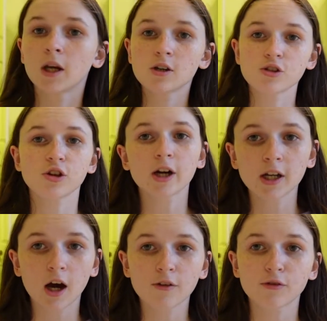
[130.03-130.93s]
starting
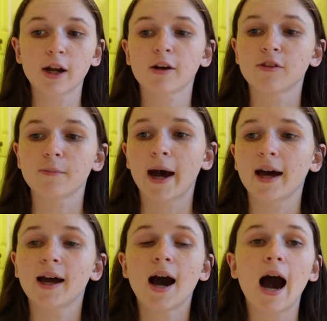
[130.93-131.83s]
off right off the
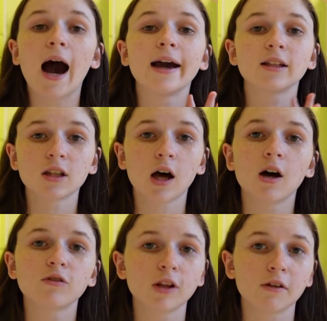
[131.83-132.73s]
bat, I
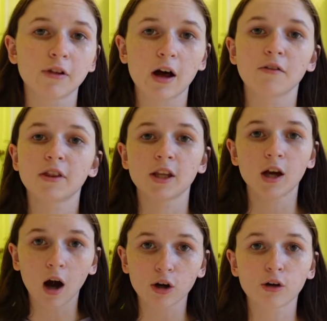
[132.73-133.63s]
love the
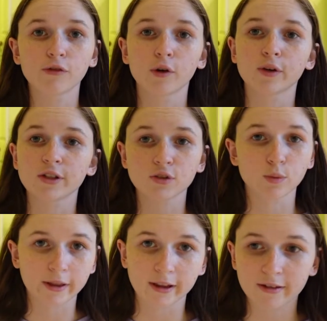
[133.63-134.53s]
autofocus
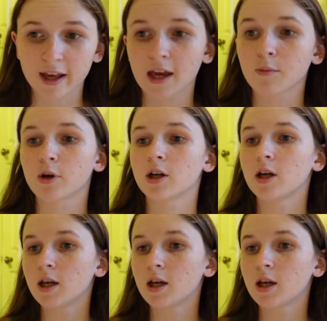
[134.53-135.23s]
with this camera.